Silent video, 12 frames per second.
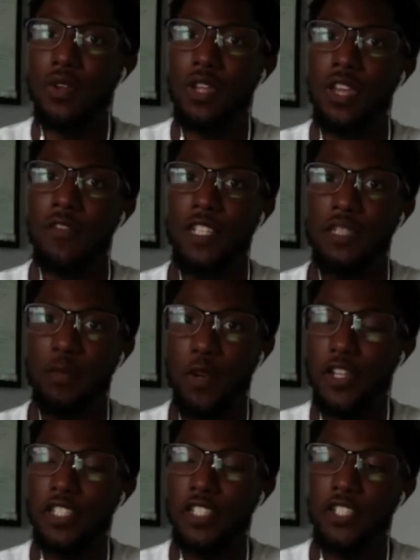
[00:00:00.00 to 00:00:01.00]
if it's
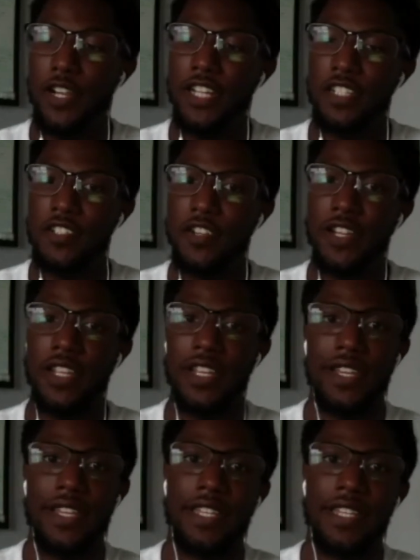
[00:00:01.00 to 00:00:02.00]
pertinent to your industry
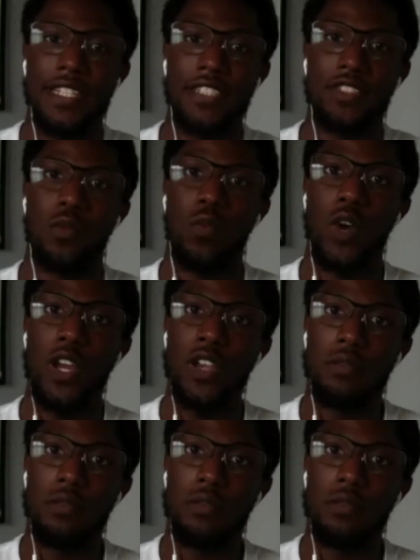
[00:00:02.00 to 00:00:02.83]
is 1,